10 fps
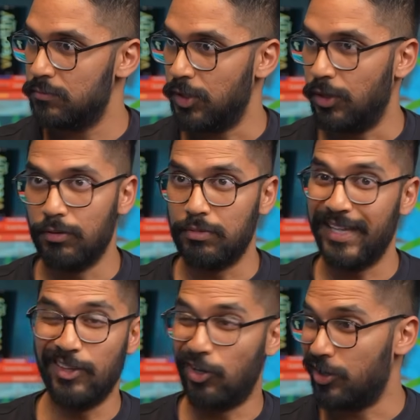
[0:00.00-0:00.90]

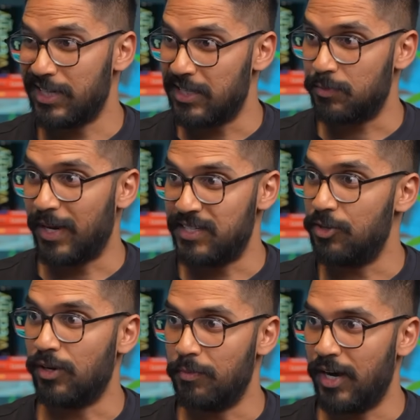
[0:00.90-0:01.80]
the content space
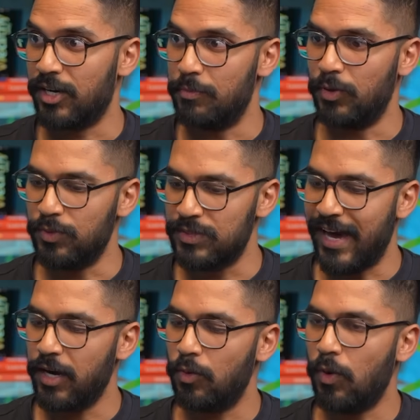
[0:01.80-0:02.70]
here in America, but was
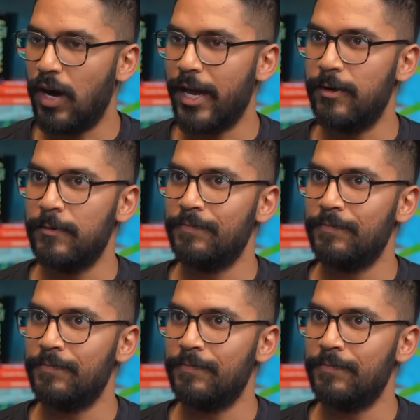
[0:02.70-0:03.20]
that quite